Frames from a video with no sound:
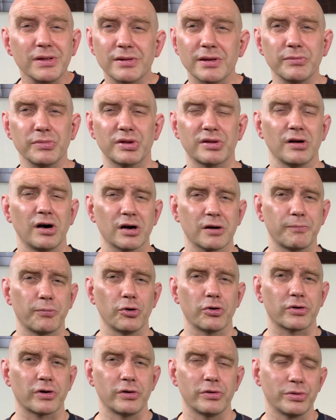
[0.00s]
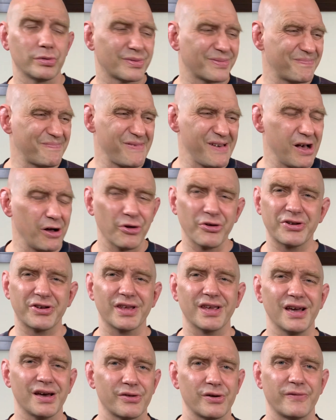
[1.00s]
some stockbroker who's held it
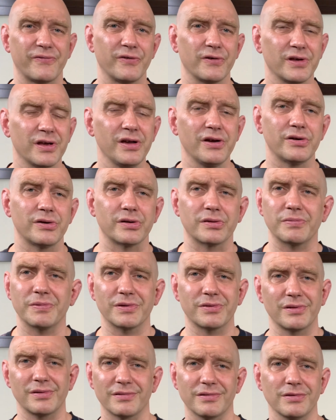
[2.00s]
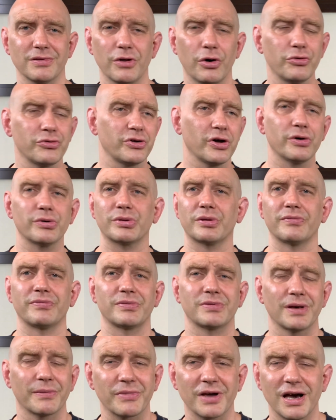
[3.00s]
together for years because he's a low dose of
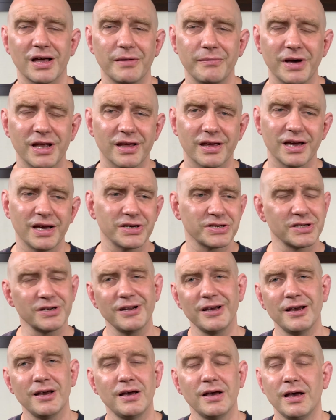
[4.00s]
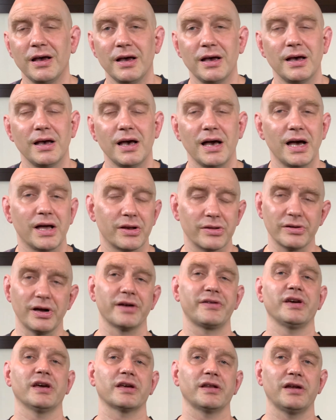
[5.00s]
some kind of medication and he's
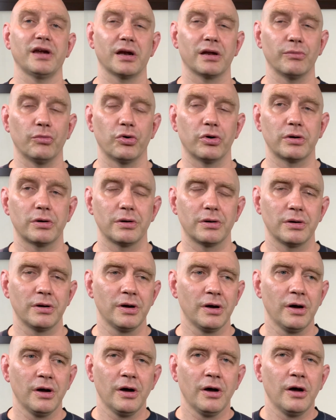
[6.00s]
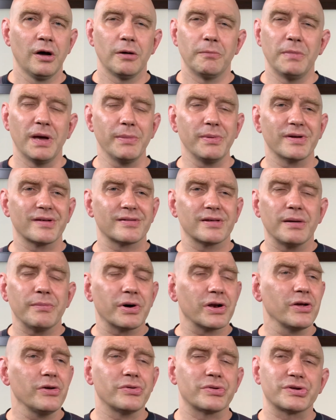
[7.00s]
not taking it anymore. Maybe it's
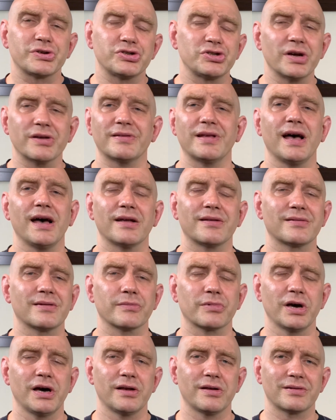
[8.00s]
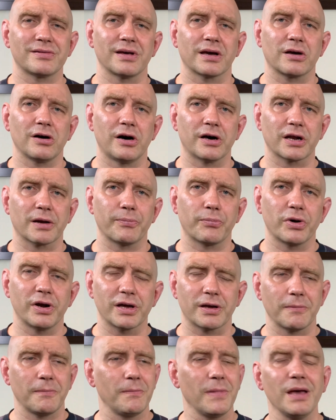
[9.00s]
somebody who's just had some kind of psychotic
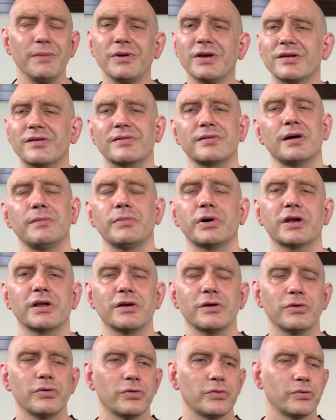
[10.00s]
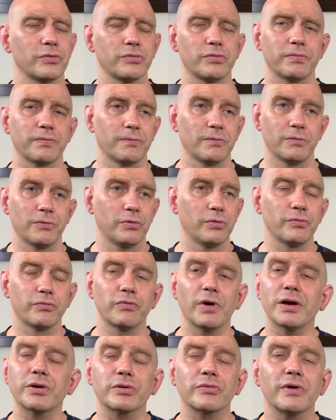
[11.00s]
break. Maybe it's somebody who
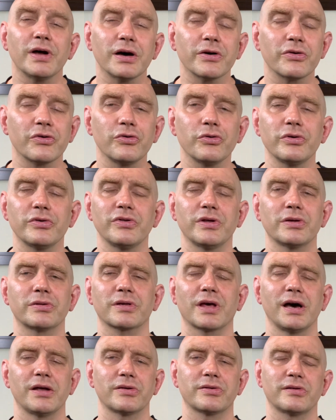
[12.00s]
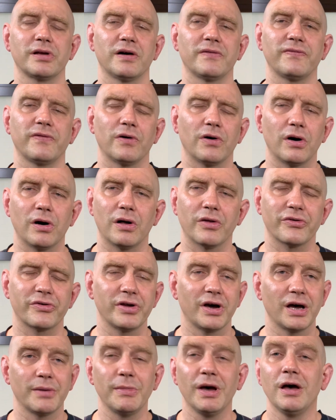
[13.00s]
runs around doing this kind of stuff all the
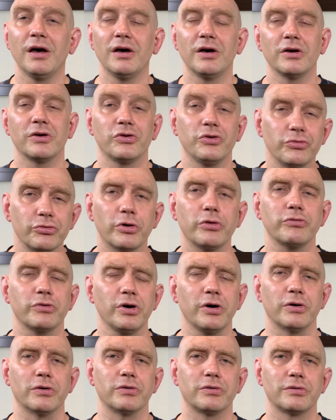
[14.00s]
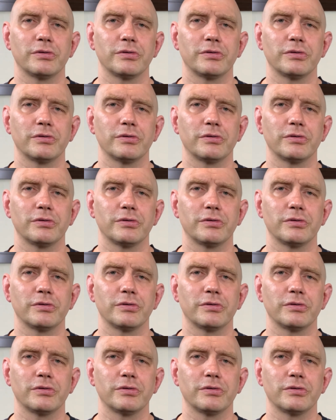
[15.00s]
time. You don't know.